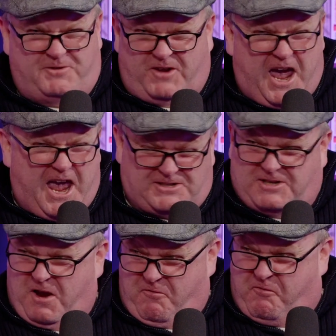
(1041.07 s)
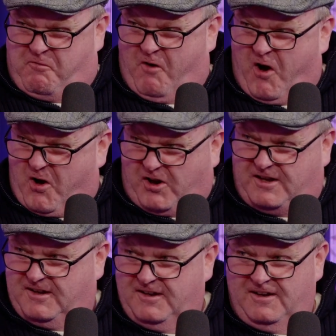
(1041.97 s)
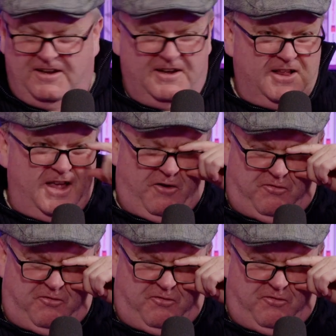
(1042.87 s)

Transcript: Get to fuck. The